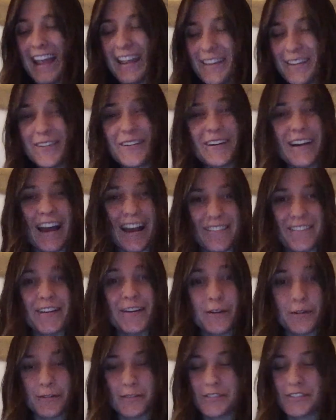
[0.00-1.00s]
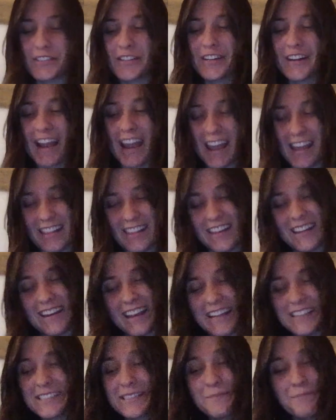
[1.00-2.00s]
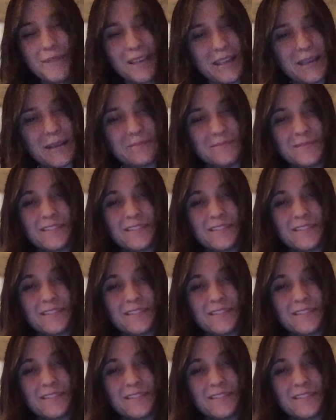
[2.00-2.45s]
Your effing culture alienates me.